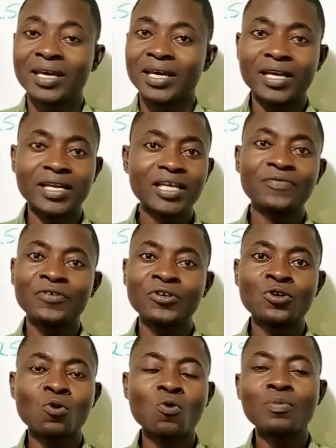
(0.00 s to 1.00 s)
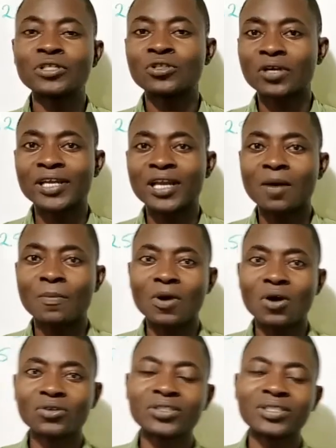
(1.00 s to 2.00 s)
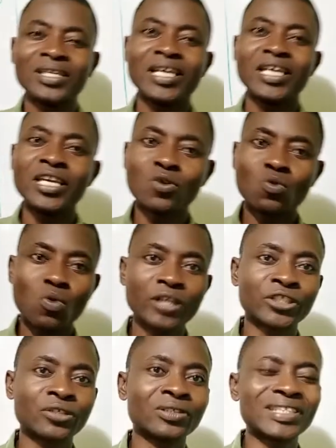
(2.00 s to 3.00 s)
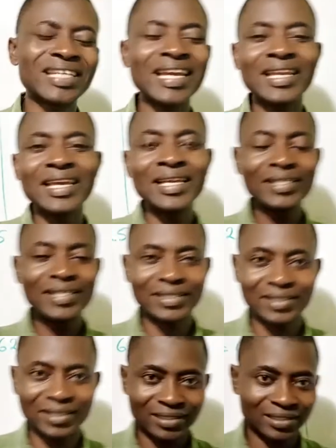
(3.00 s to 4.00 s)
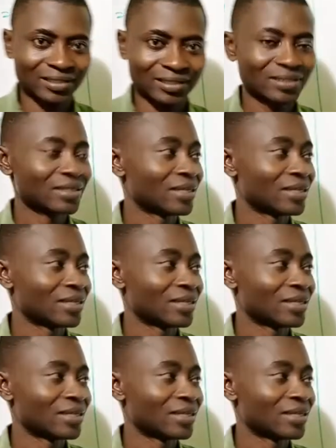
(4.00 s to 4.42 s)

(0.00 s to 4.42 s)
In this video, we'll be talking about equations in indices.